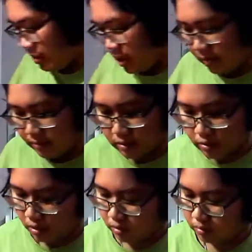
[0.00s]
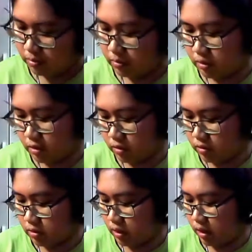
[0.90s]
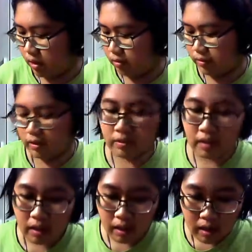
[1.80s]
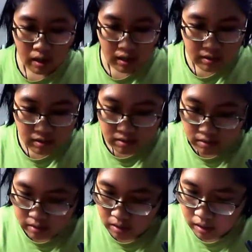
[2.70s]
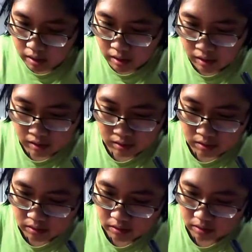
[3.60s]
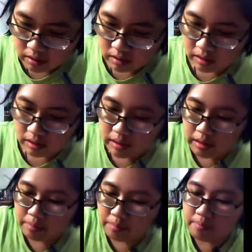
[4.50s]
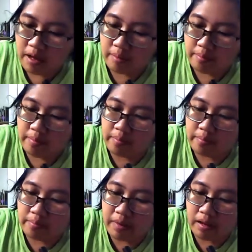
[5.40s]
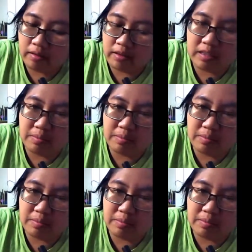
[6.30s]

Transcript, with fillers: have this, oh, this looks healthy. This is the Balanced